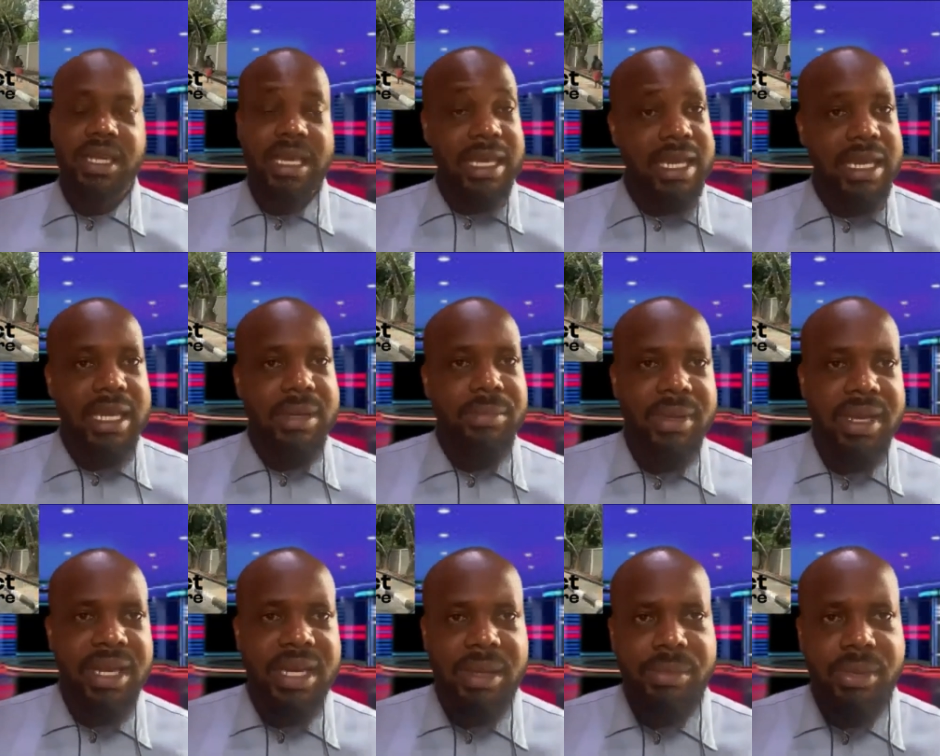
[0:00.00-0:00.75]
keke
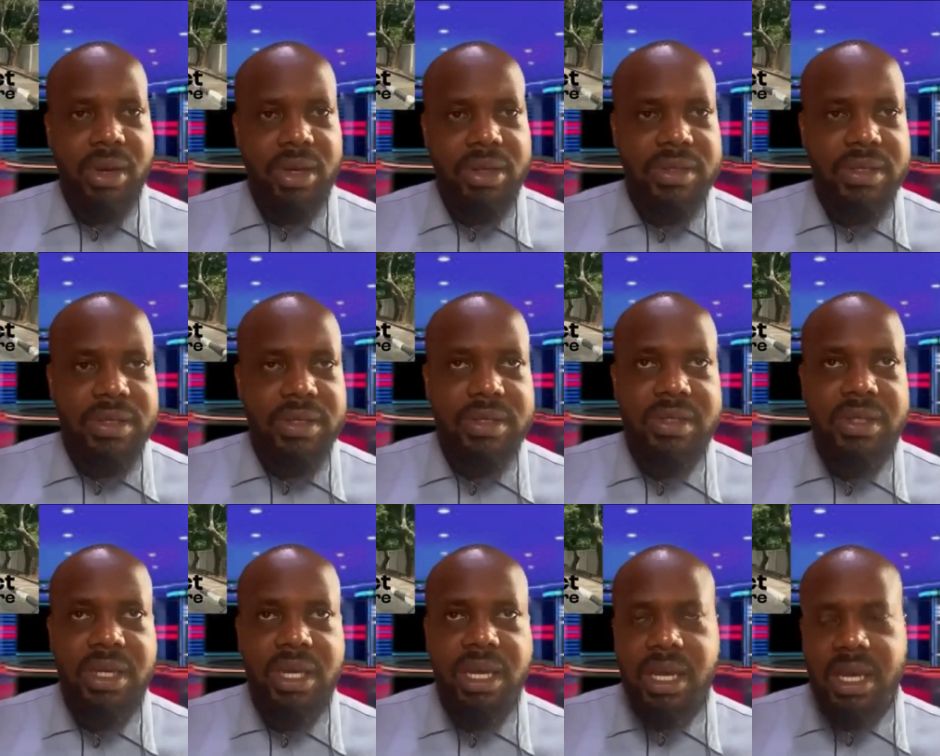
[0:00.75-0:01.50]
and mini
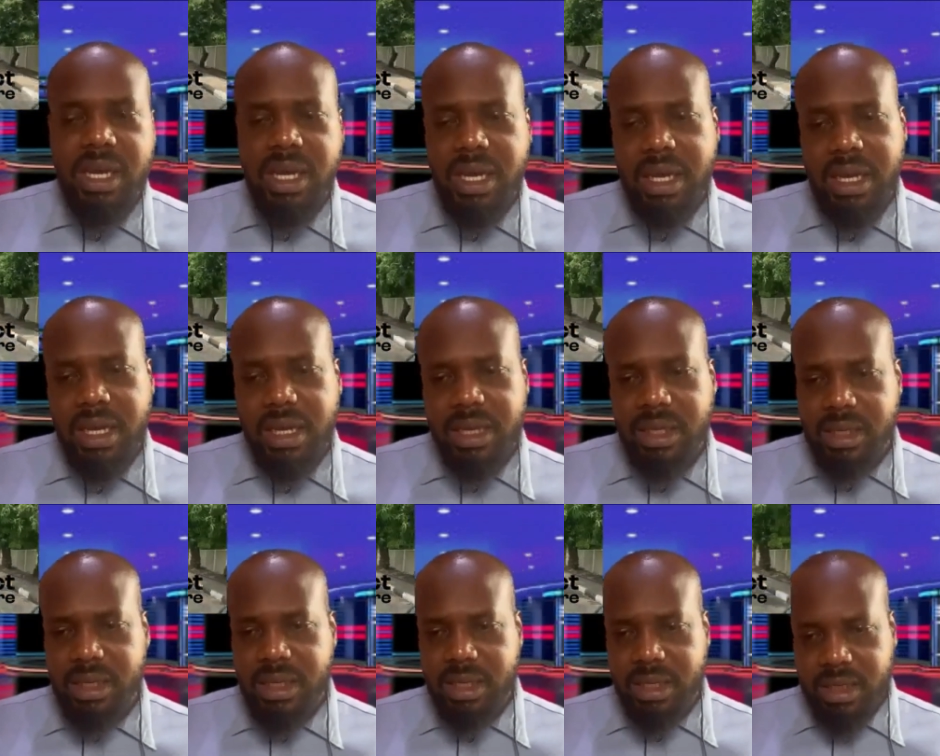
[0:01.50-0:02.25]
buses
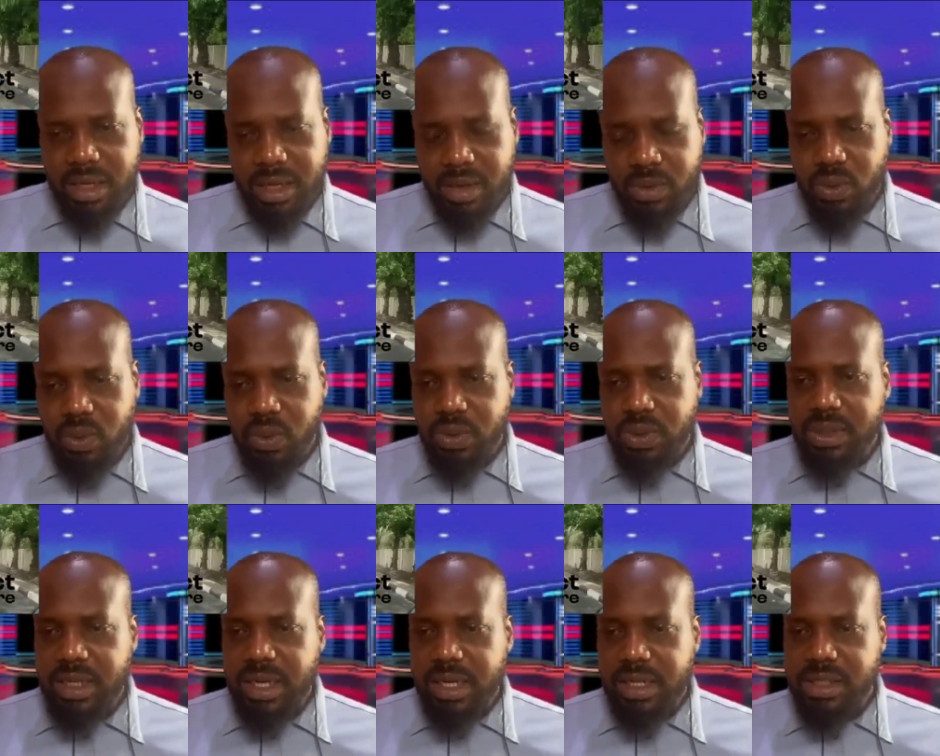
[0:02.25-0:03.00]
in Enugu
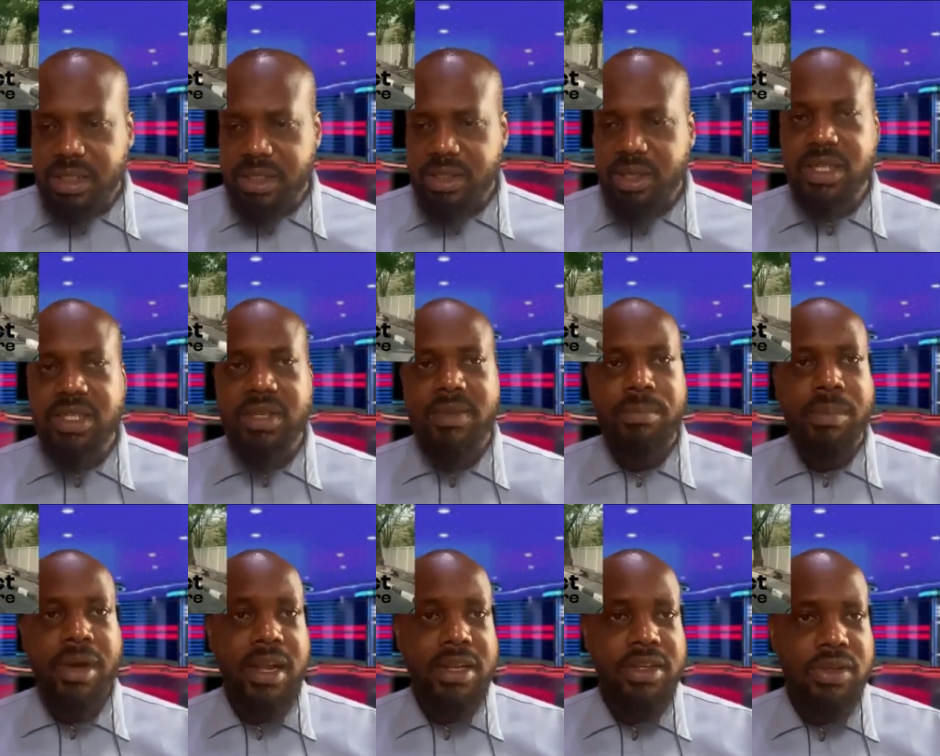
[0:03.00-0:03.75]
State.
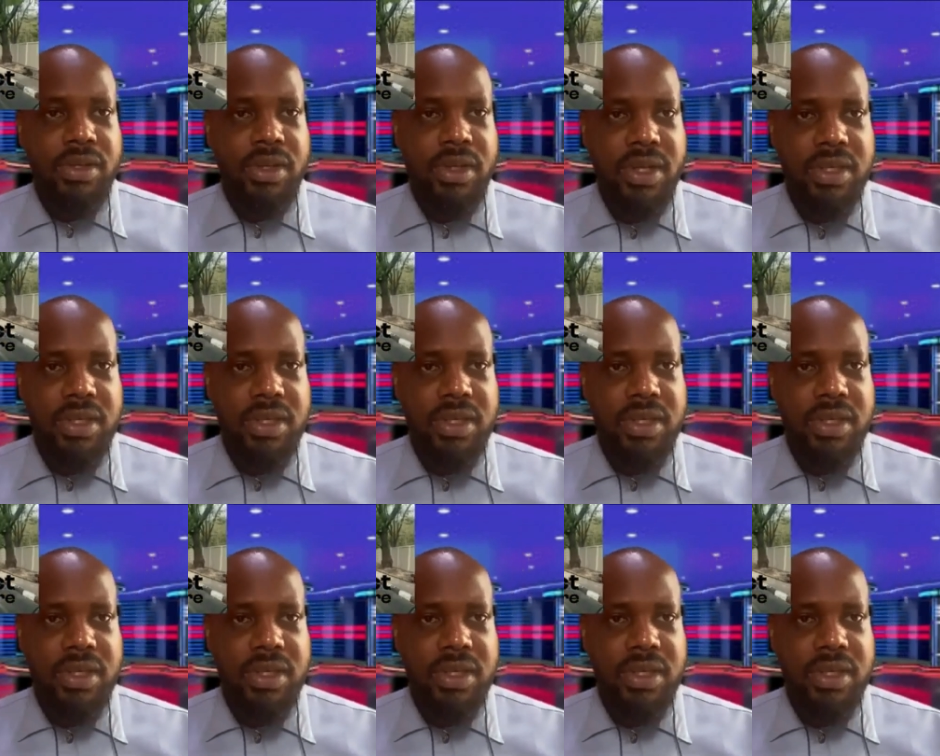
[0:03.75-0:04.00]
Starting March